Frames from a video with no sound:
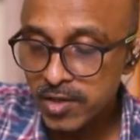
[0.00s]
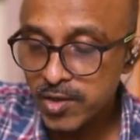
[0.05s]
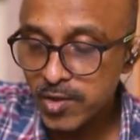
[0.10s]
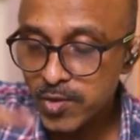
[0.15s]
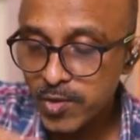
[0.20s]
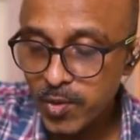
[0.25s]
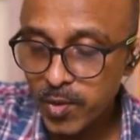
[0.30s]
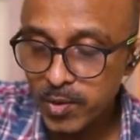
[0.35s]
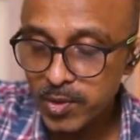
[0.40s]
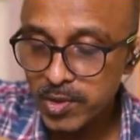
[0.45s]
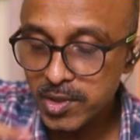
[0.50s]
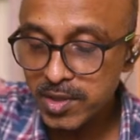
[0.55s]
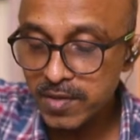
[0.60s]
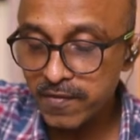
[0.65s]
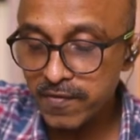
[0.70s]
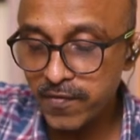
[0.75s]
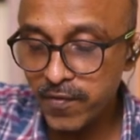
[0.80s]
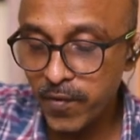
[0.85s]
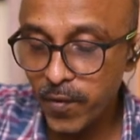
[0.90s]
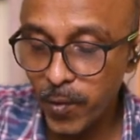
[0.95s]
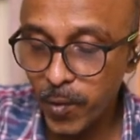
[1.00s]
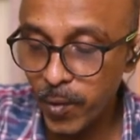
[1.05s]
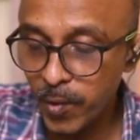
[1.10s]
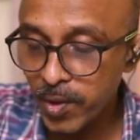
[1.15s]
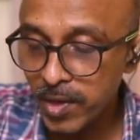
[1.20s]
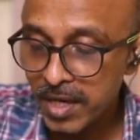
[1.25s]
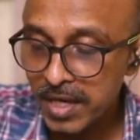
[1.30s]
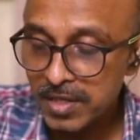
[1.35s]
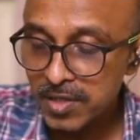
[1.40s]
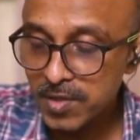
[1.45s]
2 goes to 4,
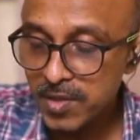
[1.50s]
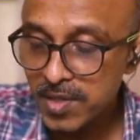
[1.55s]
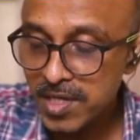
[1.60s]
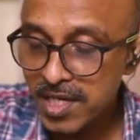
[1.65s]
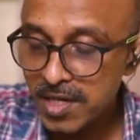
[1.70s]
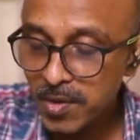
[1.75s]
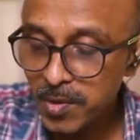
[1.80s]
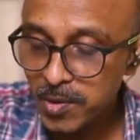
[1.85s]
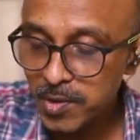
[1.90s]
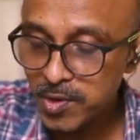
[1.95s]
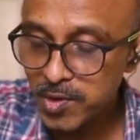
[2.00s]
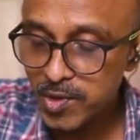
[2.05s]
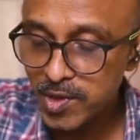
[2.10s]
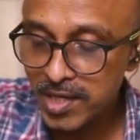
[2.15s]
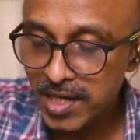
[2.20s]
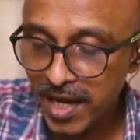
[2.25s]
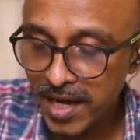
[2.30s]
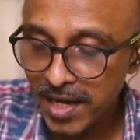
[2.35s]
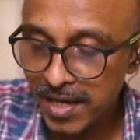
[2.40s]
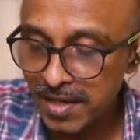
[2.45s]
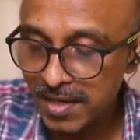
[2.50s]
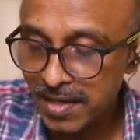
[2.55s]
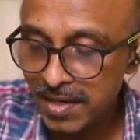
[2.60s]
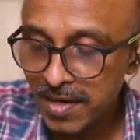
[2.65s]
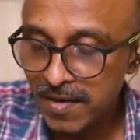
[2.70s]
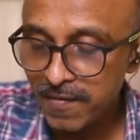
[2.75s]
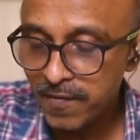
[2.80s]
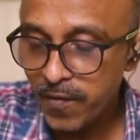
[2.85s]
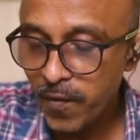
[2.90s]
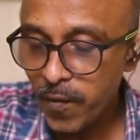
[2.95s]
3 goes to 9,
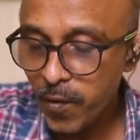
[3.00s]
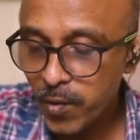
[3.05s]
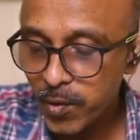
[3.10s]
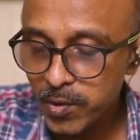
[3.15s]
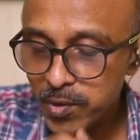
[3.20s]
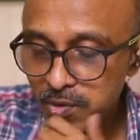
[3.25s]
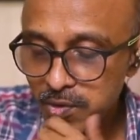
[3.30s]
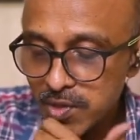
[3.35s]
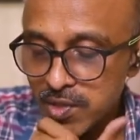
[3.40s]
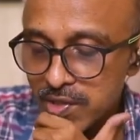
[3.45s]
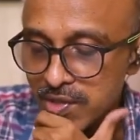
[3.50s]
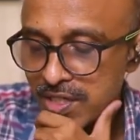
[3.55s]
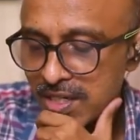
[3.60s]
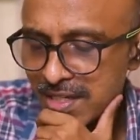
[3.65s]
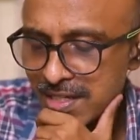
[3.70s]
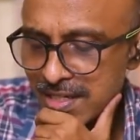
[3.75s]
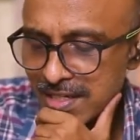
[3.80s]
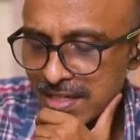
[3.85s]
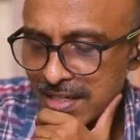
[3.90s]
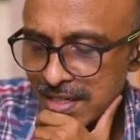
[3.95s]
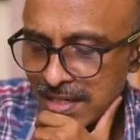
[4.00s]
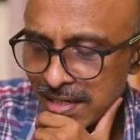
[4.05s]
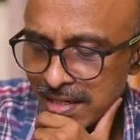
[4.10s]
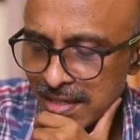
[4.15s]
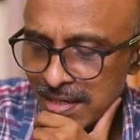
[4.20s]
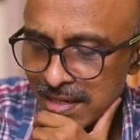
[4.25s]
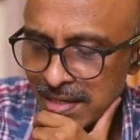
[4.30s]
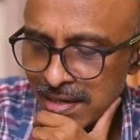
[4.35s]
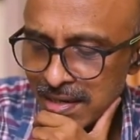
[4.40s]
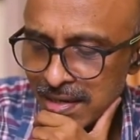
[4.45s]
4 goes to
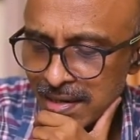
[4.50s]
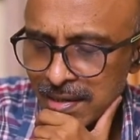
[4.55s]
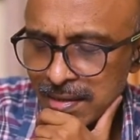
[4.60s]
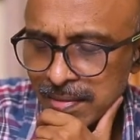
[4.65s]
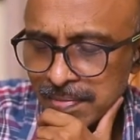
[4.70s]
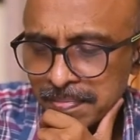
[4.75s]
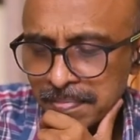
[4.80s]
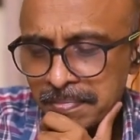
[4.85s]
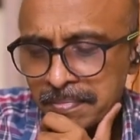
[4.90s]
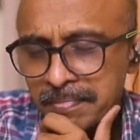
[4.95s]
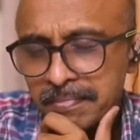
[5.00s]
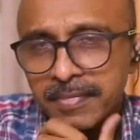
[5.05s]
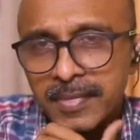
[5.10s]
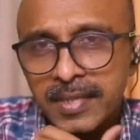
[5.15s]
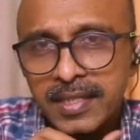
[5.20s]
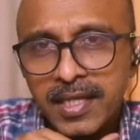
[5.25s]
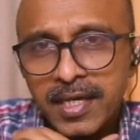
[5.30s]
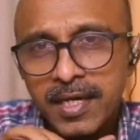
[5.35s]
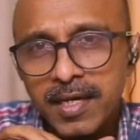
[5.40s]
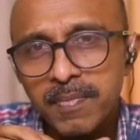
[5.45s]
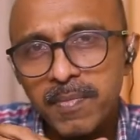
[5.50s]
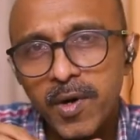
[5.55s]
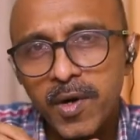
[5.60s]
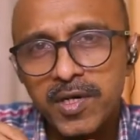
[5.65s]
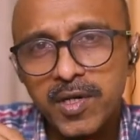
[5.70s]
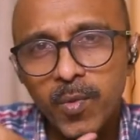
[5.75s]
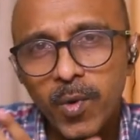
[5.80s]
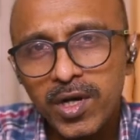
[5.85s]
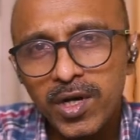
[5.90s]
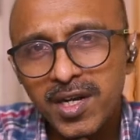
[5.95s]
16, think about
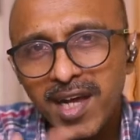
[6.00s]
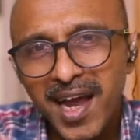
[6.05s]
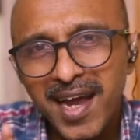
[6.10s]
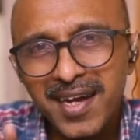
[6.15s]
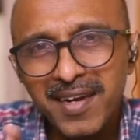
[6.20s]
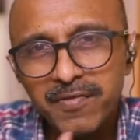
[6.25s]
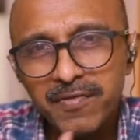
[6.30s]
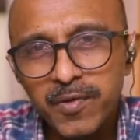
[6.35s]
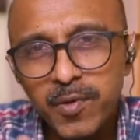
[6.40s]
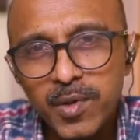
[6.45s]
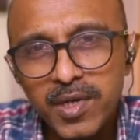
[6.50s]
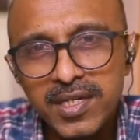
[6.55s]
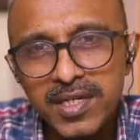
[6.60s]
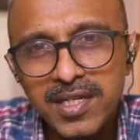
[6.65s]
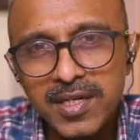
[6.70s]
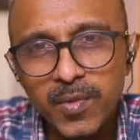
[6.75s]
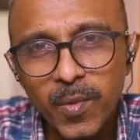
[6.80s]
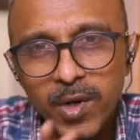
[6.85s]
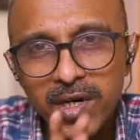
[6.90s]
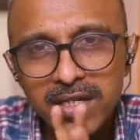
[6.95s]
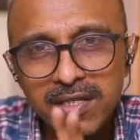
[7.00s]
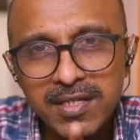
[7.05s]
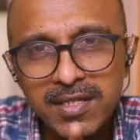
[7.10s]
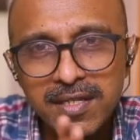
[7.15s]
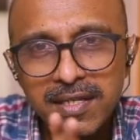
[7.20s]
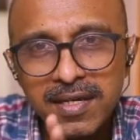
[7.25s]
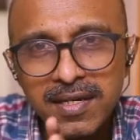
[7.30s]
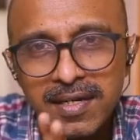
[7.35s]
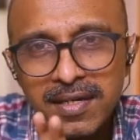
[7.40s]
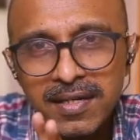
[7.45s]
it. What kind of rule is it? What is
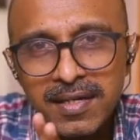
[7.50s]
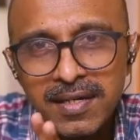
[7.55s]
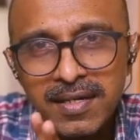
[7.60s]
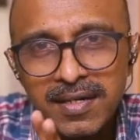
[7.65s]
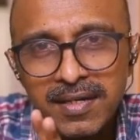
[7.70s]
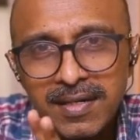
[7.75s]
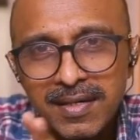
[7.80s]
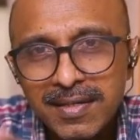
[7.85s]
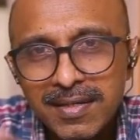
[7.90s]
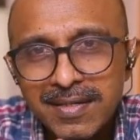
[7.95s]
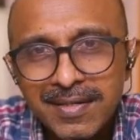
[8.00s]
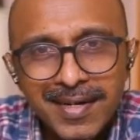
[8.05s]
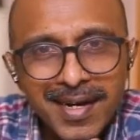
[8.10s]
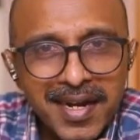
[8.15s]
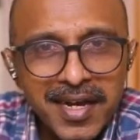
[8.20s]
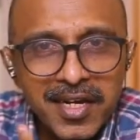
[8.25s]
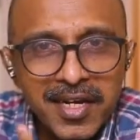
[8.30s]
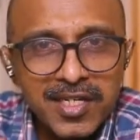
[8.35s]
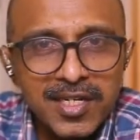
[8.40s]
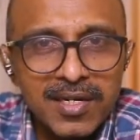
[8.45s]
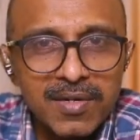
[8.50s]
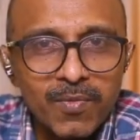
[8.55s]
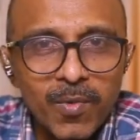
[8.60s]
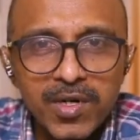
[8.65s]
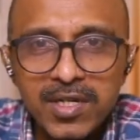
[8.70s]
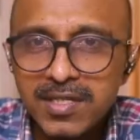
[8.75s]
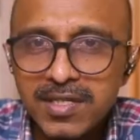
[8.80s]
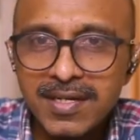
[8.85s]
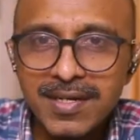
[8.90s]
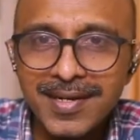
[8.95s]
the relation? What
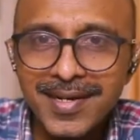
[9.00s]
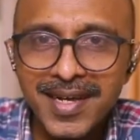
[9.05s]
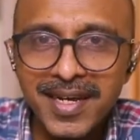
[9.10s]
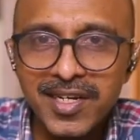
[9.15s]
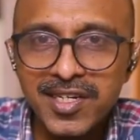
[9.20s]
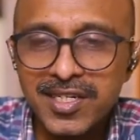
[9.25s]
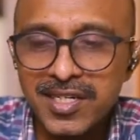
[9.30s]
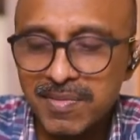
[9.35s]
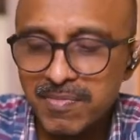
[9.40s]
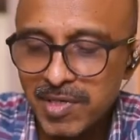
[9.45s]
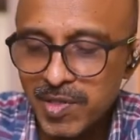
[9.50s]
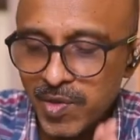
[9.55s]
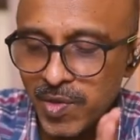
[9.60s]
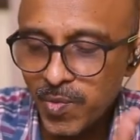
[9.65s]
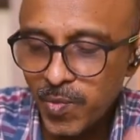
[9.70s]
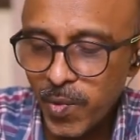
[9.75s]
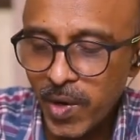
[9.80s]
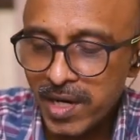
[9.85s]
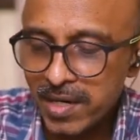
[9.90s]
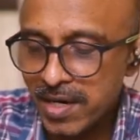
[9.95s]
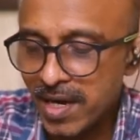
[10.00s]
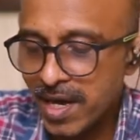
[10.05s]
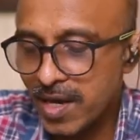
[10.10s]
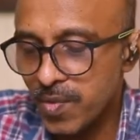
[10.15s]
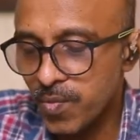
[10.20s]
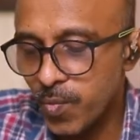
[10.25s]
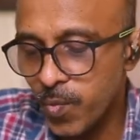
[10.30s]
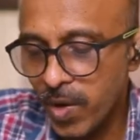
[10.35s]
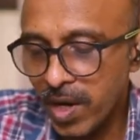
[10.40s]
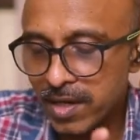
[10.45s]
is the connection between 1
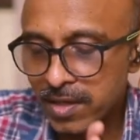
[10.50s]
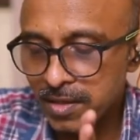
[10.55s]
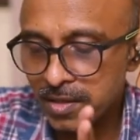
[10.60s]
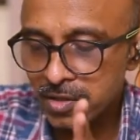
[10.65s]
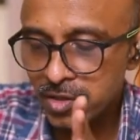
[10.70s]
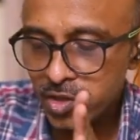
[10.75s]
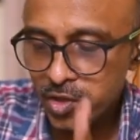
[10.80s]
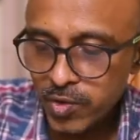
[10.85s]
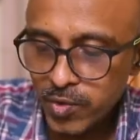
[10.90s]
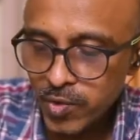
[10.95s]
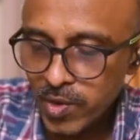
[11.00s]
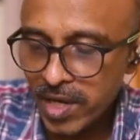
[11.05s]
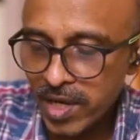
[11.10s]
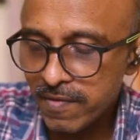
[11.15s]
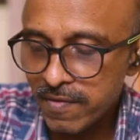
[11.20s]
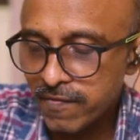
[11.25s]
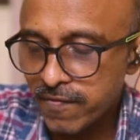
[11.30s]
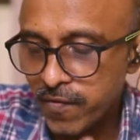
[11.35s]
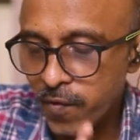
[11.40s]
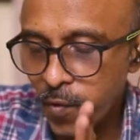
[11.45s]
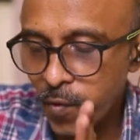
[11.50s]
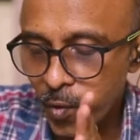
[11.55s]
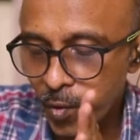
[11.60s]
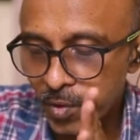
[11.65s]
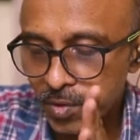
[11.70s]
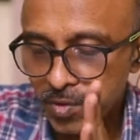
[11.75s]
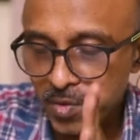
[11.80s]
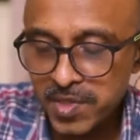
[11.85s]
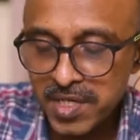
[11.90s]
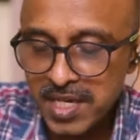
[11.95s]
and 1, 2 and 4,
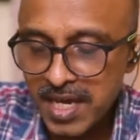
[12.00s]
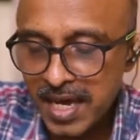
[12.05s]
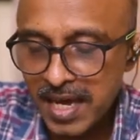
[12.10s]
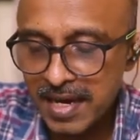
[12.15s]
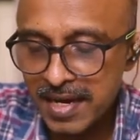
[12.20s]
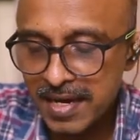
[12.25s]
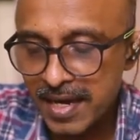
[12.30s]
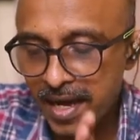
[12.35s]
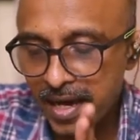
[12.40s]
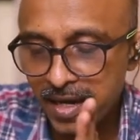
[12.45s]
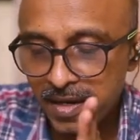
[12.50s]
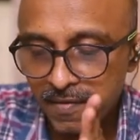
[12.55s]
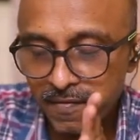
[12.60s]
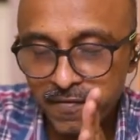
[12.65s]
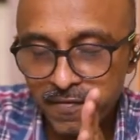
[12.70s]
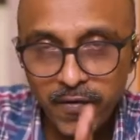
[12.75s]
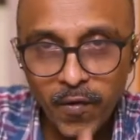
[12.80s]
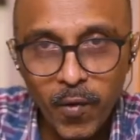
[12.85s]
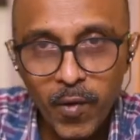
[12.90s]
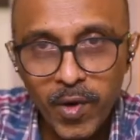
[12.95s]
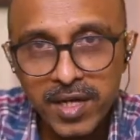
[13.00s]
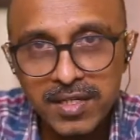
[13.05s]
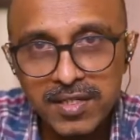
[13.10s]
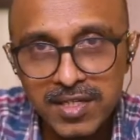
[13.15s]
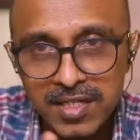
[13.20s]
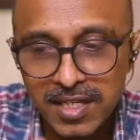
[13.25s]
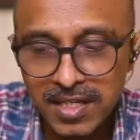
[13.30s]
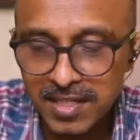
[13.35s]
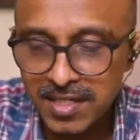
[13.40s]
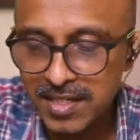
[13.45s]
3 and 9, 4 and
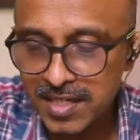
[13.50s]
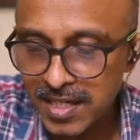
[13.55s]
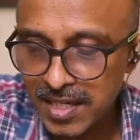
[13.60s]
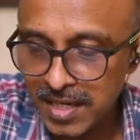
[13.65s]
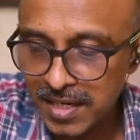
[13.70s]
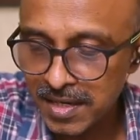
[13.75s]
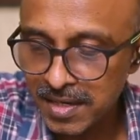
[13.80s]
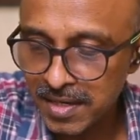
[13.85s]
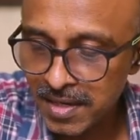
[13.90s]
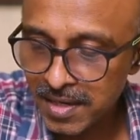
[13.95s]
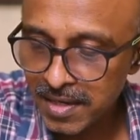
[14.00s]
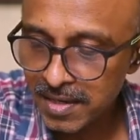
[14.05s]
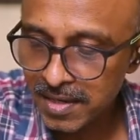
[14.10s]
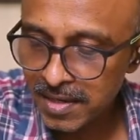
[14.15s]
16?